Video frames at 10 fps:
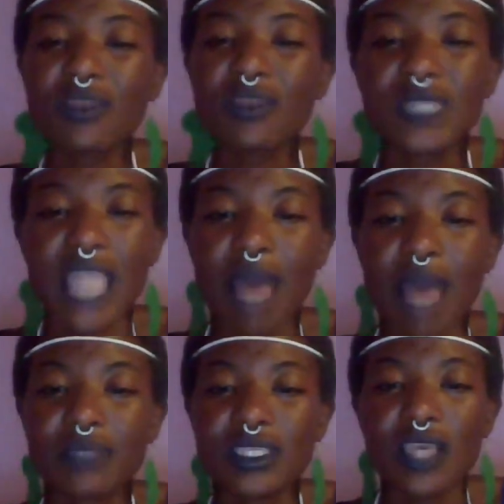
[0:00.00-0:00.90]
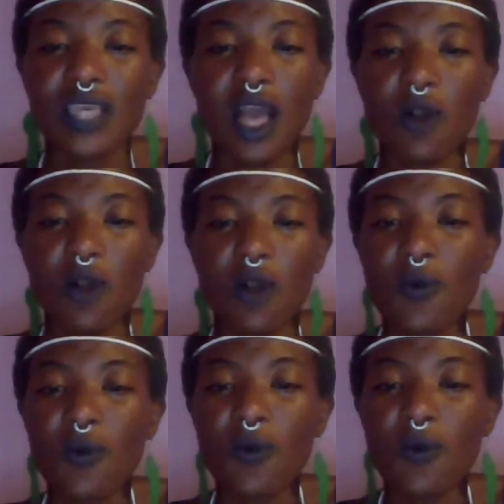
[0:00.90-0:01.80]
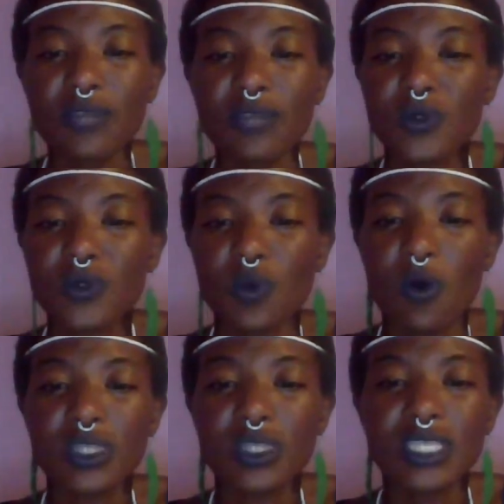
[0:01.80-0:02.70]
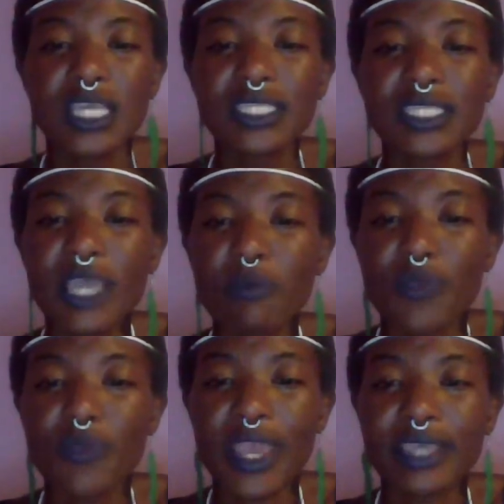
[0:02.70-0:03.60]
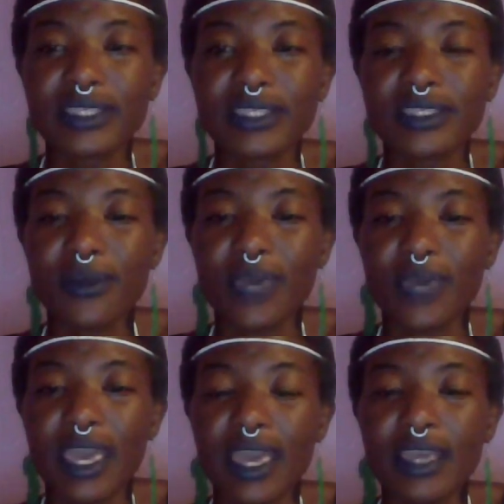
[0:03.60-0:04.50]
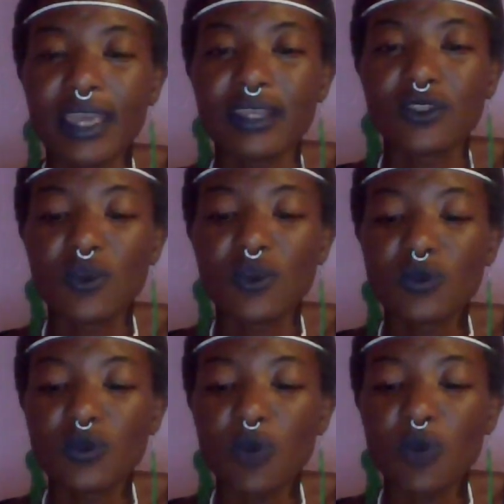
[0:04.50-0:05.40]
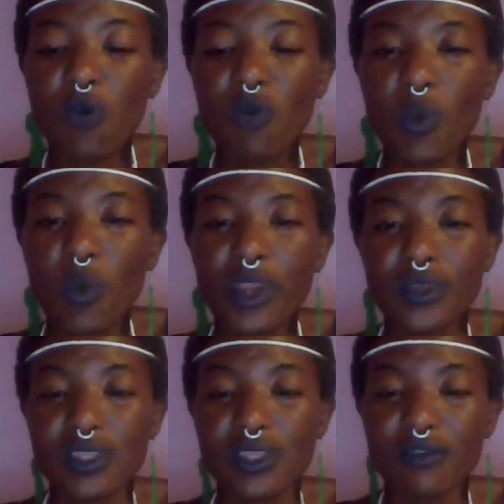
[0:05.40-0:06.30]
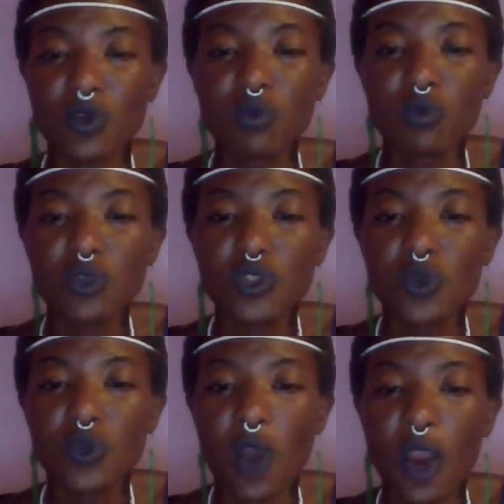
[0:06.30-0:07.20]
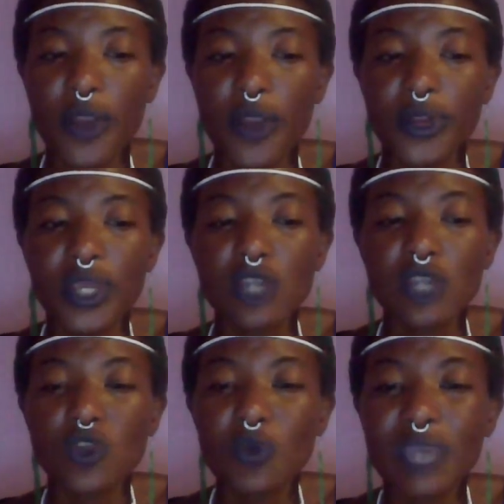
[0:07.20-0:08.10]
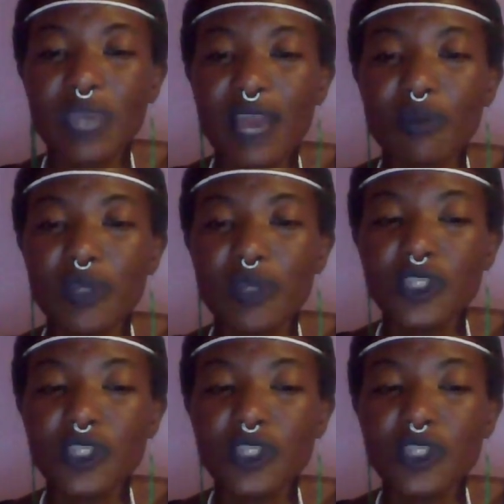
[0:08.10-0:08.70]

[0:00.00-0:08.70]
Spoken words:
Take those naps. Go take those walks. Take breaks, okay? Don't overwork yourself. Don't push too hard. Don't be under